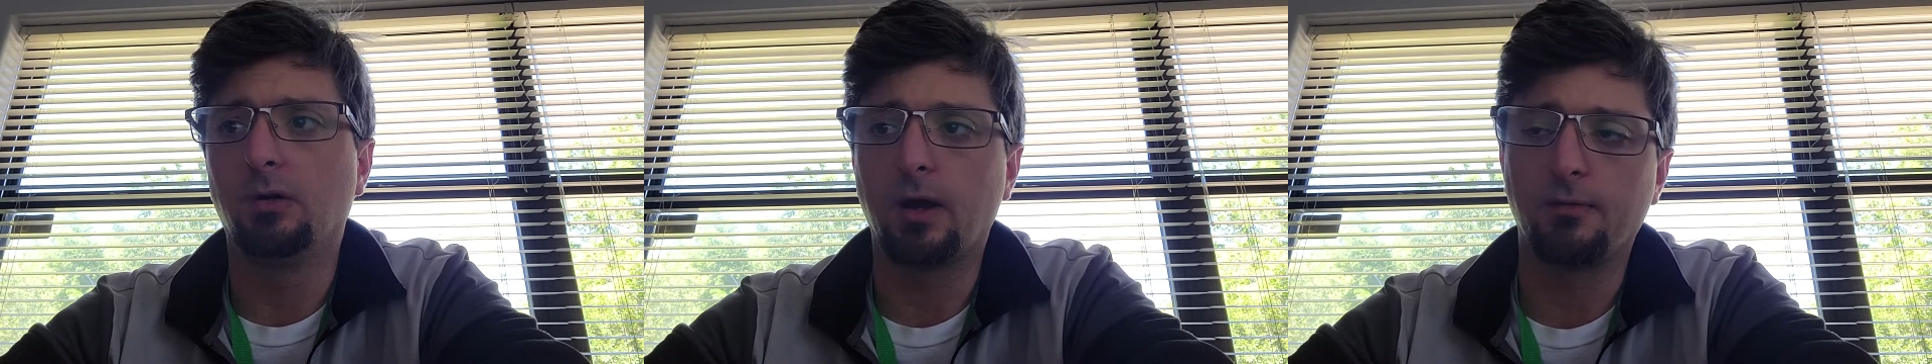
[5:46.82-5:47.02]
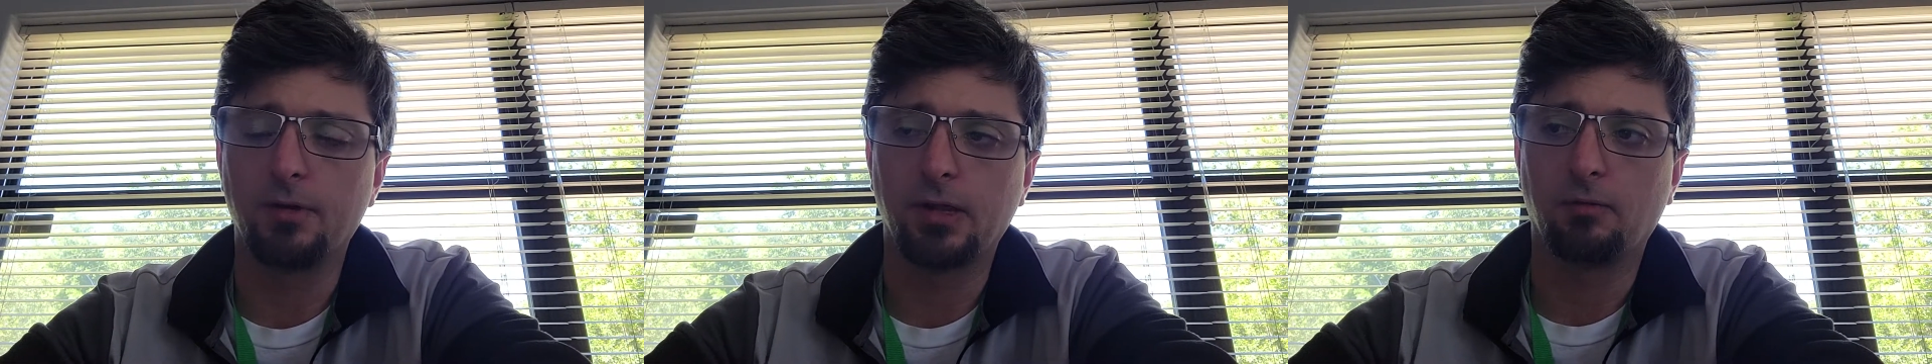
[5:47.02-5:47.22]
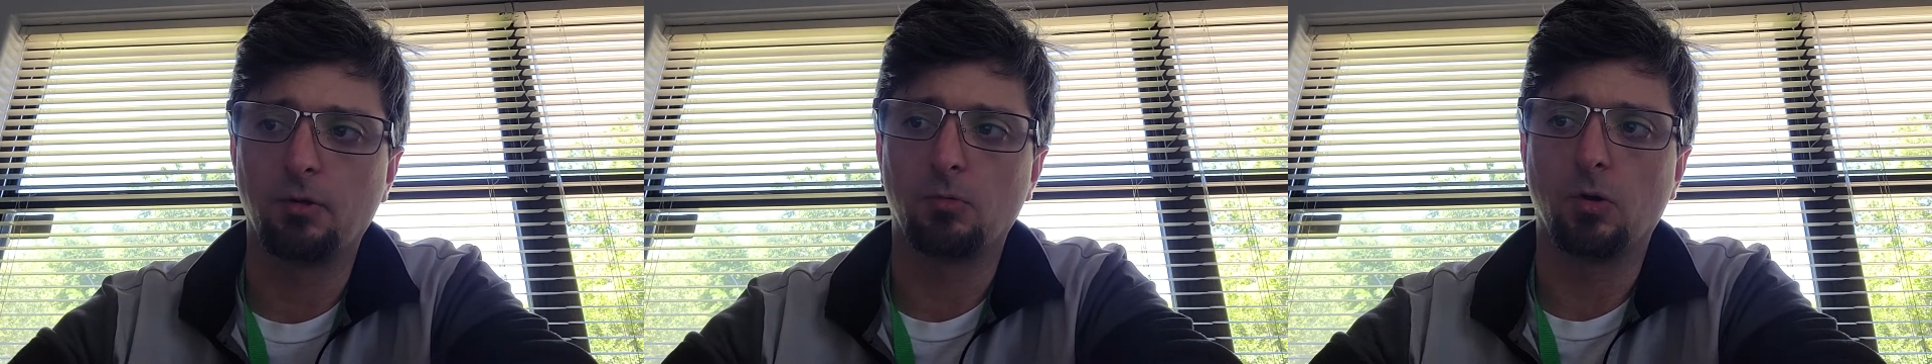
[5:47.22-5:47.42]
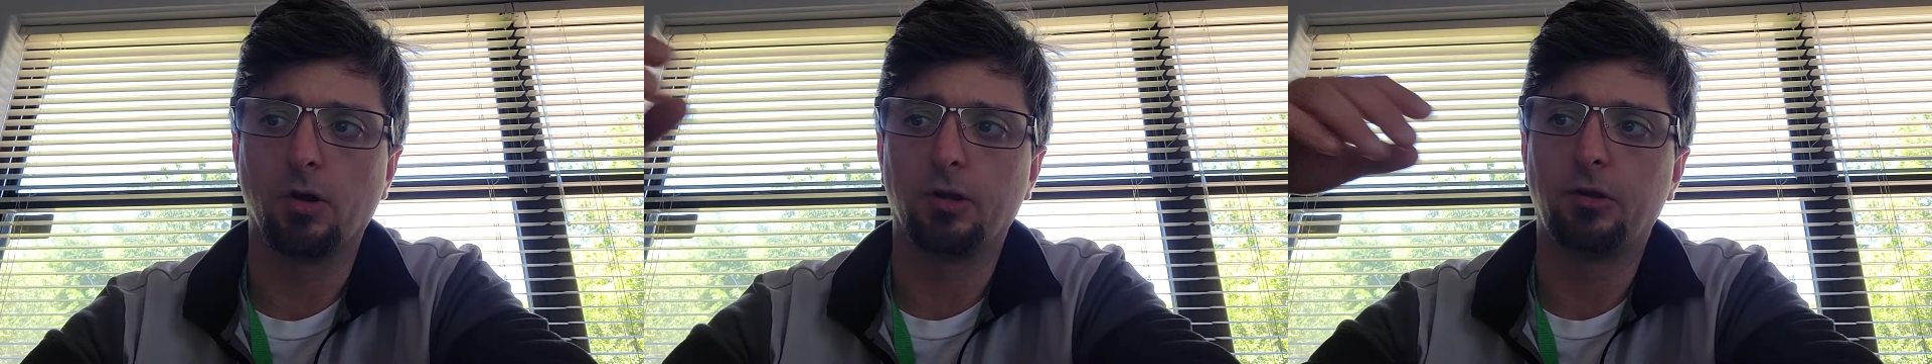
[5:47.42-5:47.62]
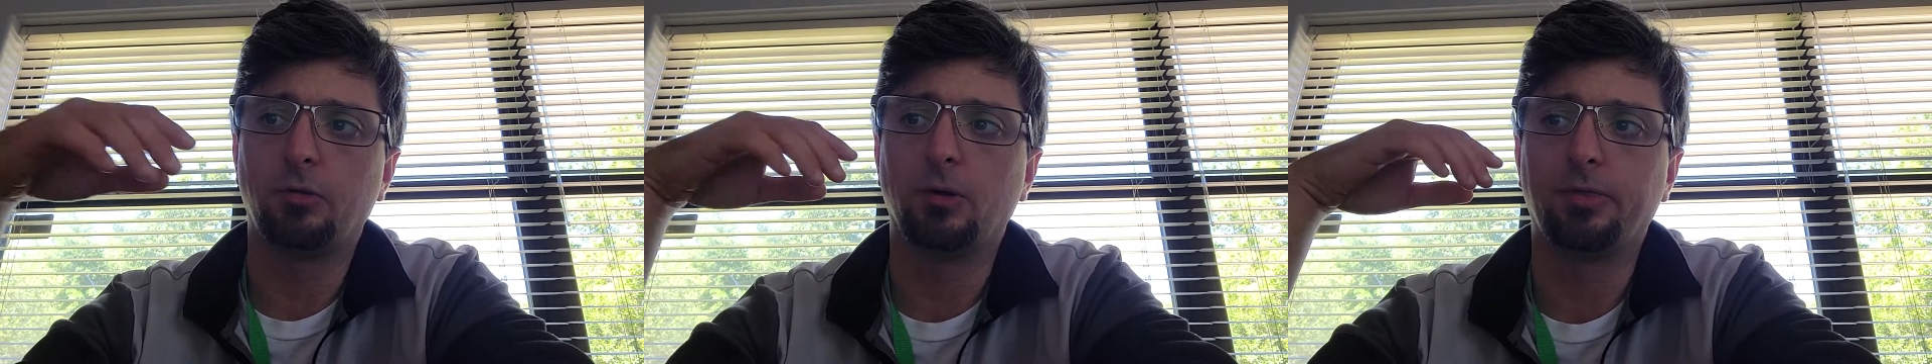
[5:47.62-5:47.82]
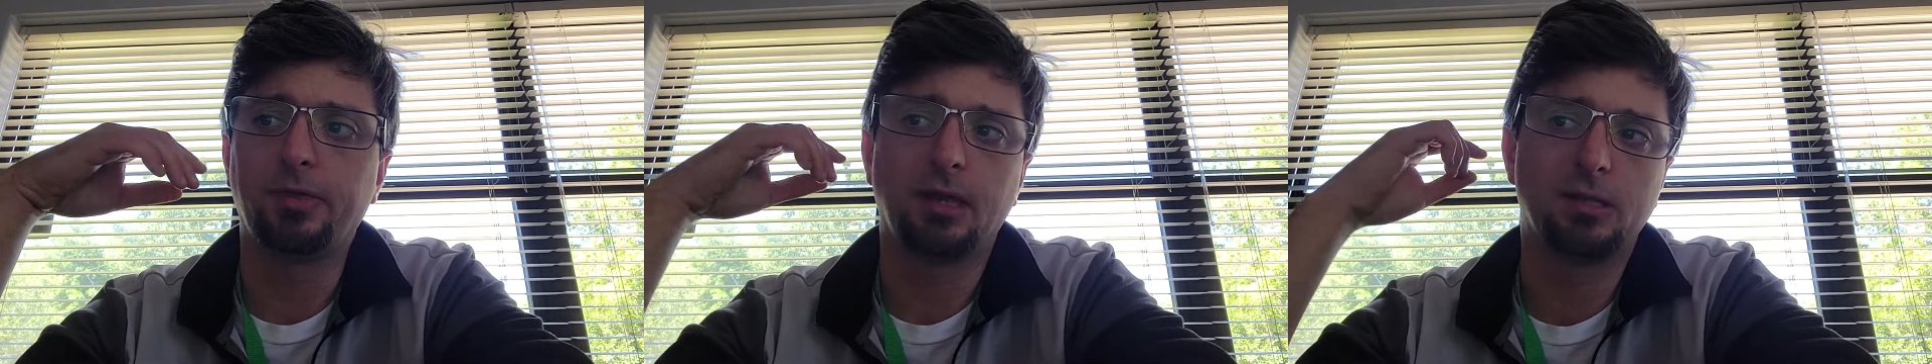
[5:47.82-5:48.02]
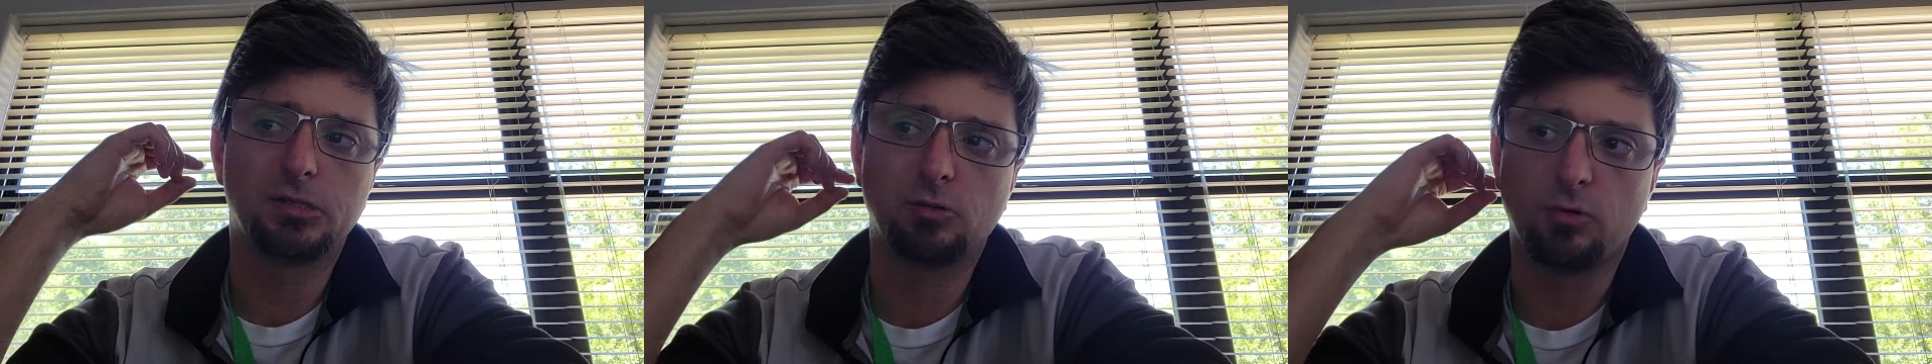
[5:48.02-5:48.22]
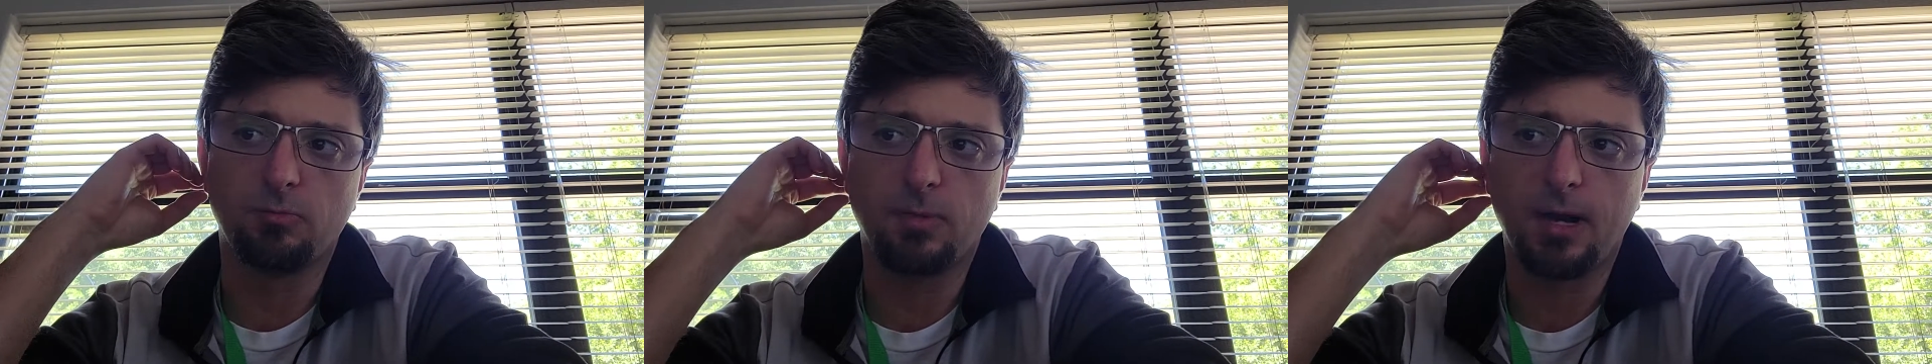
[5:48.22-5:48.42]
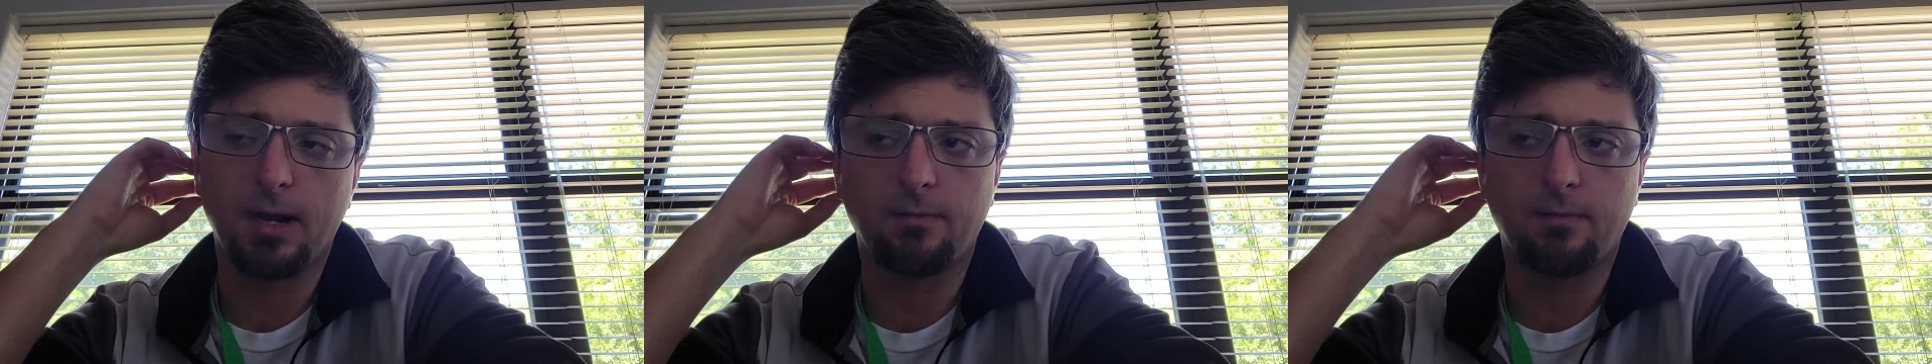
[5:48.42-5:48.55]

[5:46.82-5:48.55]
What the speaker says: everything we want to do at the end. So we might